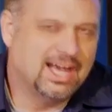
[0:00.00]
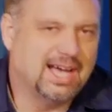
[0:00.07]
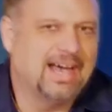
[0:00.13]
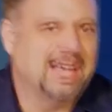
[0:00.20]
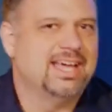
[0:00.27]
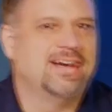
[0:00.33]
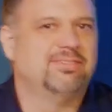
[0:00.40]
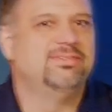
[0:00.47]

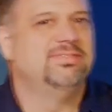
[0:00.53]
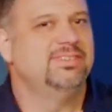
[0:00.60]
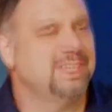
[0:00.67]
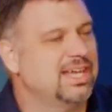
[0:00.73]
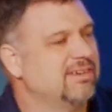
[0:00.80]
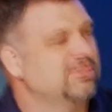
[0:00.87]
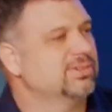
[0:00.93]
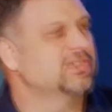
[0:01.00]
I have
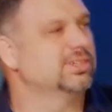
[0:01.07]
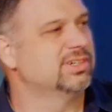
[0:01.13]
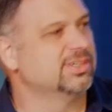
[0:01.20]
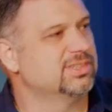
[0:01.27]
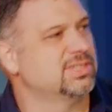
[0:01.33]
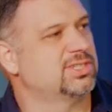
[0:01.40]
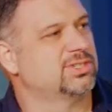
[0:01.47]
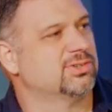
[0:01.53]
never
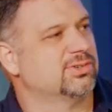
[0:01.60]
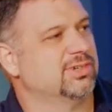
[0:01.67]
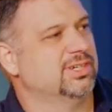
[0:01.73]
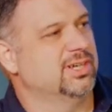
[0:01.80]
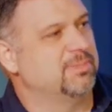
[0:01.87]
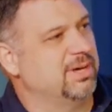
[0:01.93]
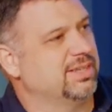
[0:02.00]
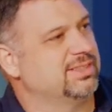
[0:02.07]
heard the
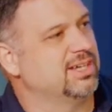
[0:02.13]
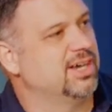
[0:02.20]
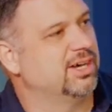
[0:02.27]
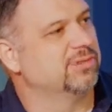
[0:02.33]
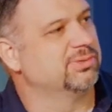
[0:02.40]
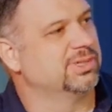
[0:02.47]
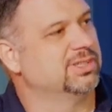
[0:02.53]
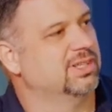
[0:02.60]
story about the
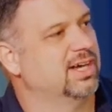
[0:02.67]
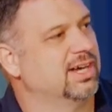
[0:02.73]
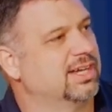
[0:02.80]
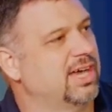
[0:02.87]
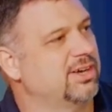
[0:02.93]
hungry clock.